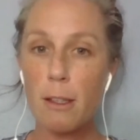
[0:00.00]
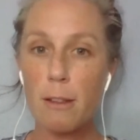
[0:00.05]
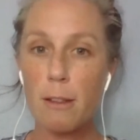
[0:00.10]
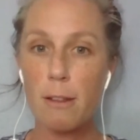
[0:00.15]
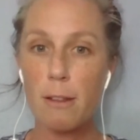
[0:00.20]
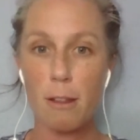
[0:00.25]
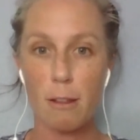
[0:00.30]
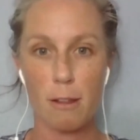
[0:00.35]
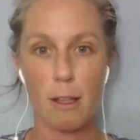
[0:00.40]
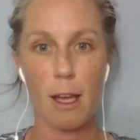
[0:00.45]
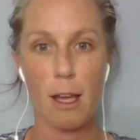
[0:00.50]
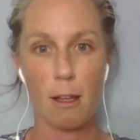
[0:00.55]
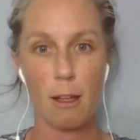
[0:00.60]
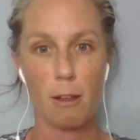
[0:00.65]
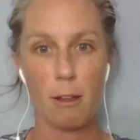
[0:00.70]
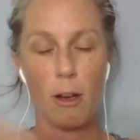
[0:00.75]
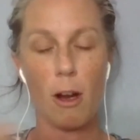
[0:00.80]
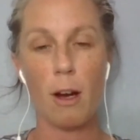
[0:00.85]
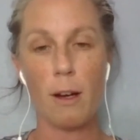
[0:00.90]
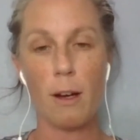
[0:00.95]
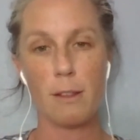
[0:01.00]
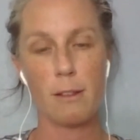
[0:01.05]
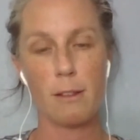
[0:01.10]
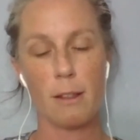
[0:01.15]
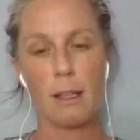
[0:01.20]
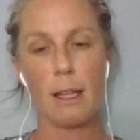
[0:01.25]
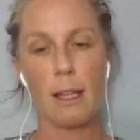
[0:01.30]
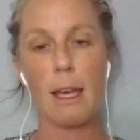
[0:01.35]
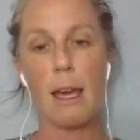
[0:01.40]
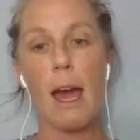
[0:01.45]
because I
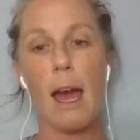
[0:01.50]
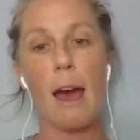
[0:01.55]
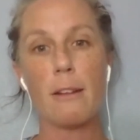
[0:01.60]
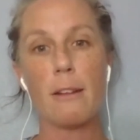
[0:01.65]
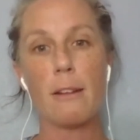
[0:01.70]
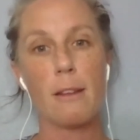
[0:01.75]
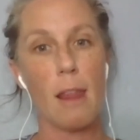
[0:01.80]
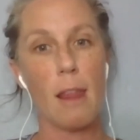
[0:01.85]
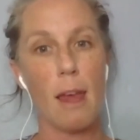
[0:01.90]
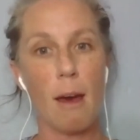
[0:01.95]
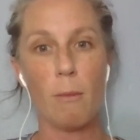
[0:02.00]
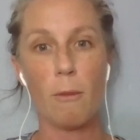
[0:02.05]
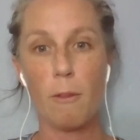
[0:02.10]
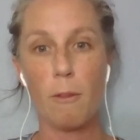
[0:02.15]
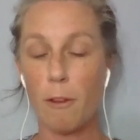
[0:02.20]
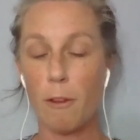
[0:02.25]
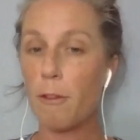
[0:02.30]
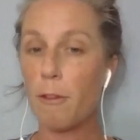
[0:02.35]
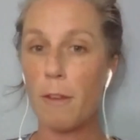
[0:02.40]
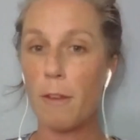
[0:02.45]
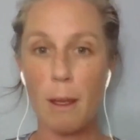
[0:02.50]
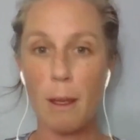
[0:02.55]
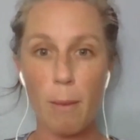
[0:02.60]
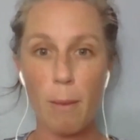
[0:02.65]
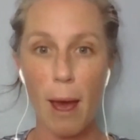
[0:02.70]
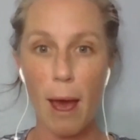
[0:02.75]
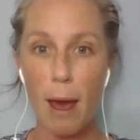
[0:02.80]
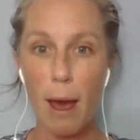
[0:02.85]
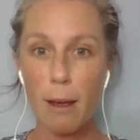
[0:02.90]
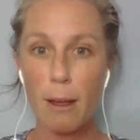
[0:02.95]
constantly ask them for feedback.